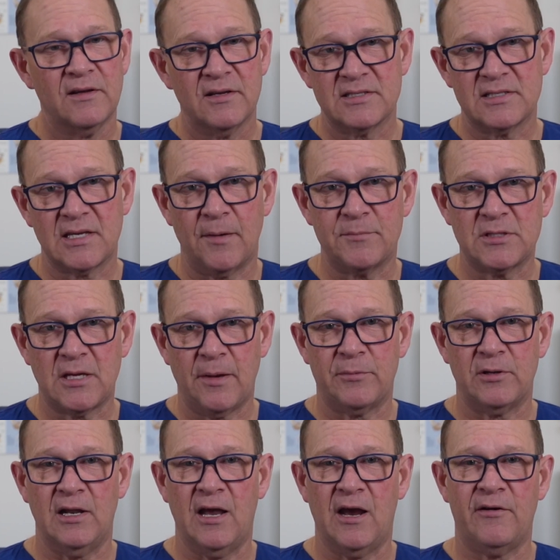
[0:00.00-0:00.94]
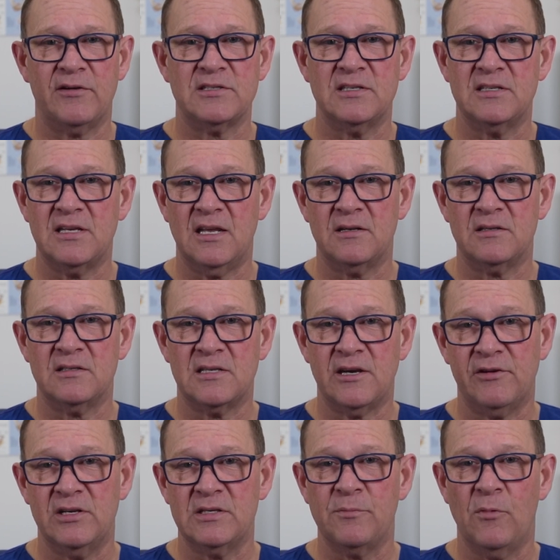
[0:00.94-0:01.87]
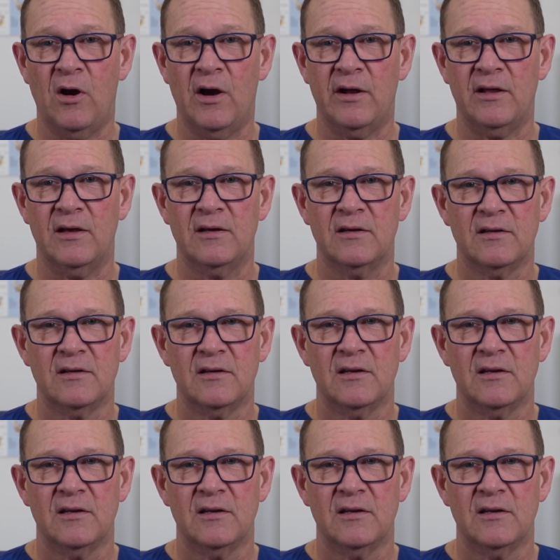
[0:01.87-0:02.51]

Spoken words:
subscapularis, and teres minor.